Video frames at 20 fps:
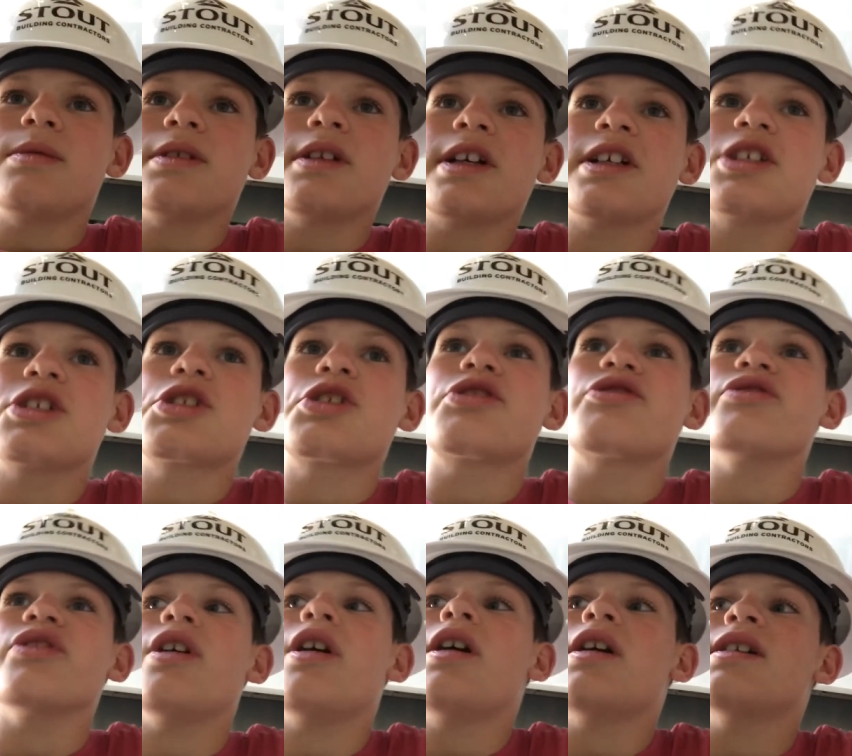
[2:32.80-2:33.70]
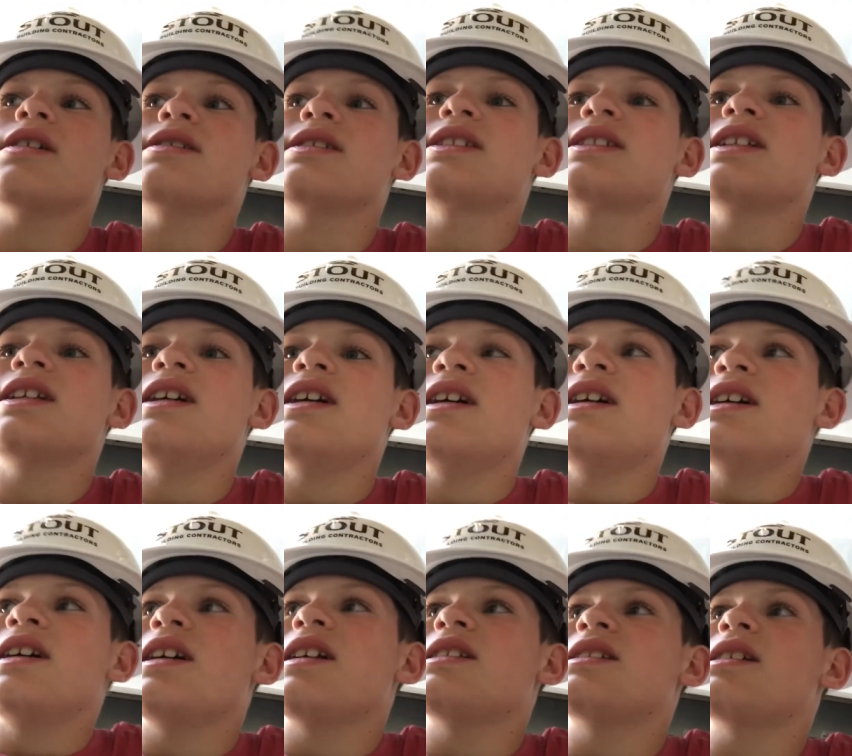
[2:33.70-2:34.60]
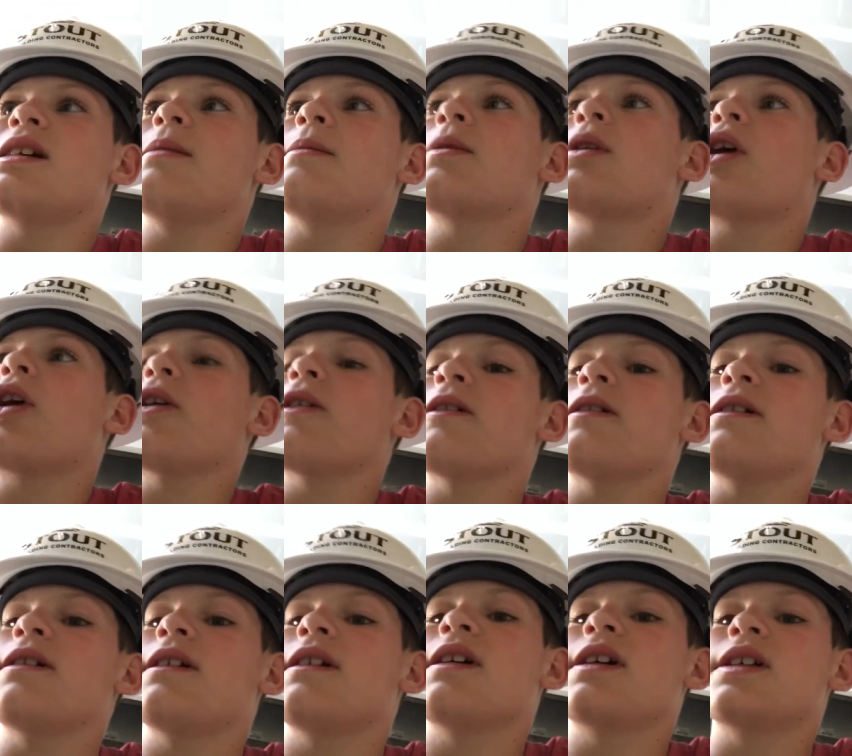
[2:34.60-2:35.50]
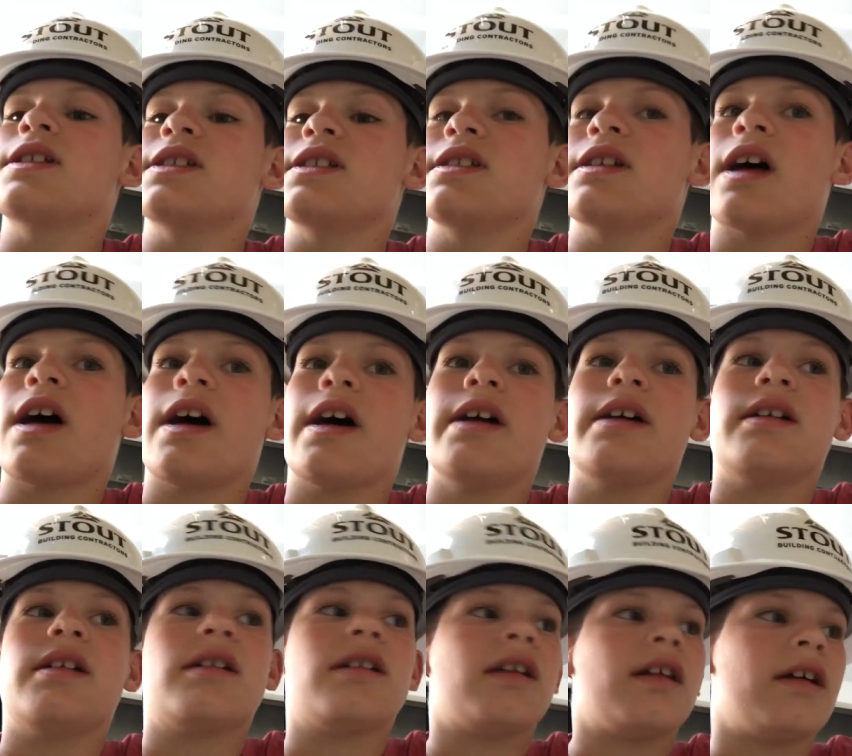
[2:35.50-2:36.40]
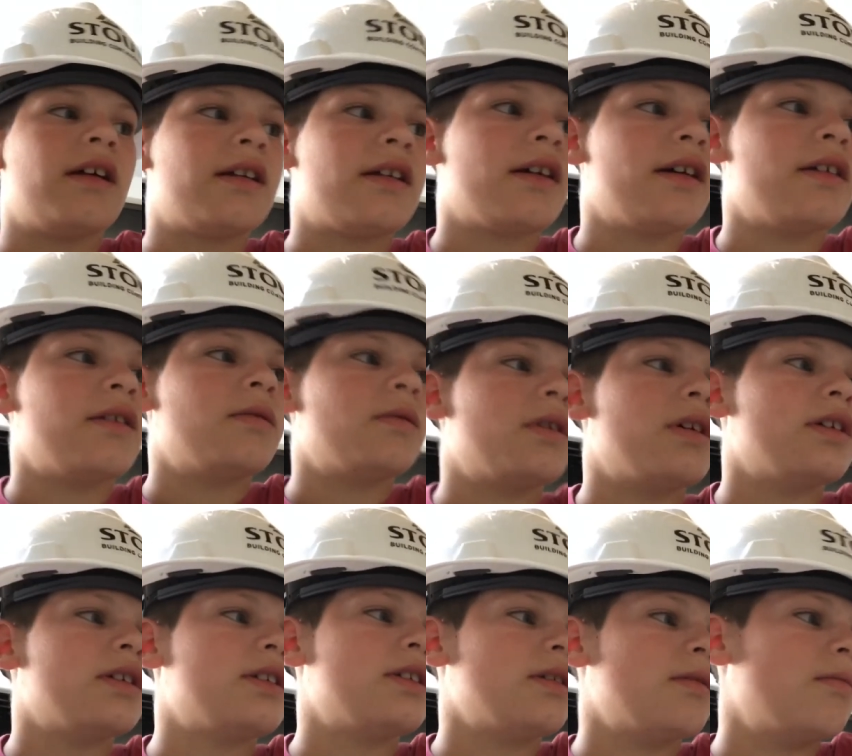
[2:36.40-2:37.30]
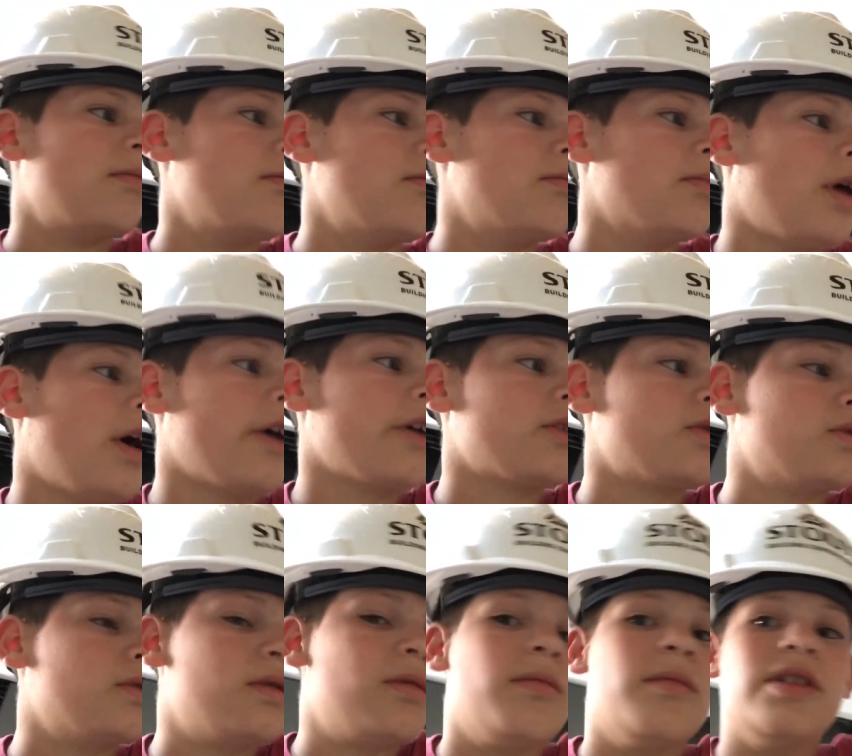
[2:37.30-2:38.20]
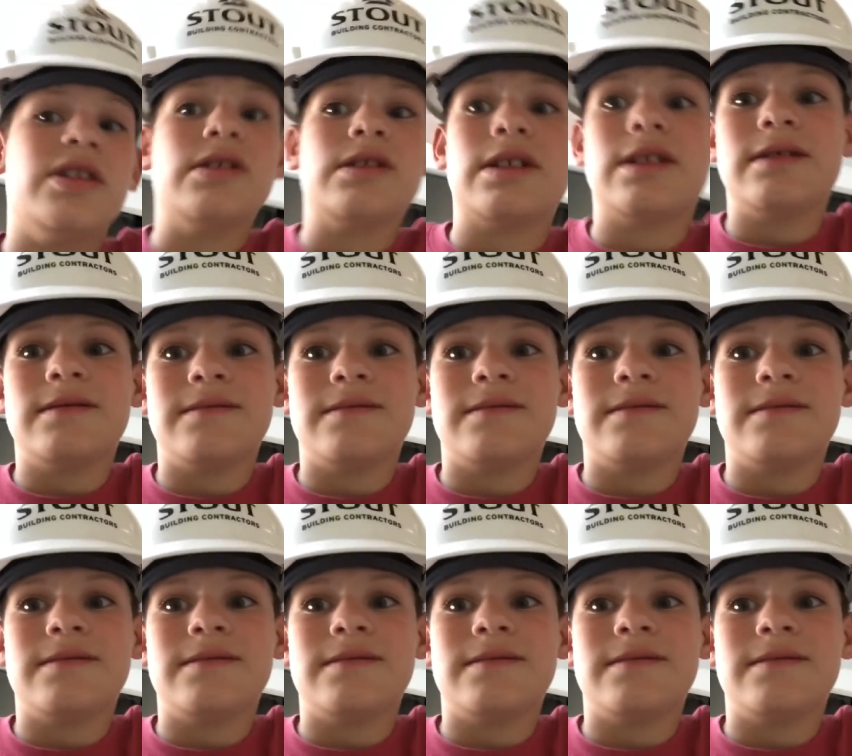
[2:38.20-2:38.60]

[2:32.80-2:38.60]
with like straws instead of carton because I, I kind of want some bottled milk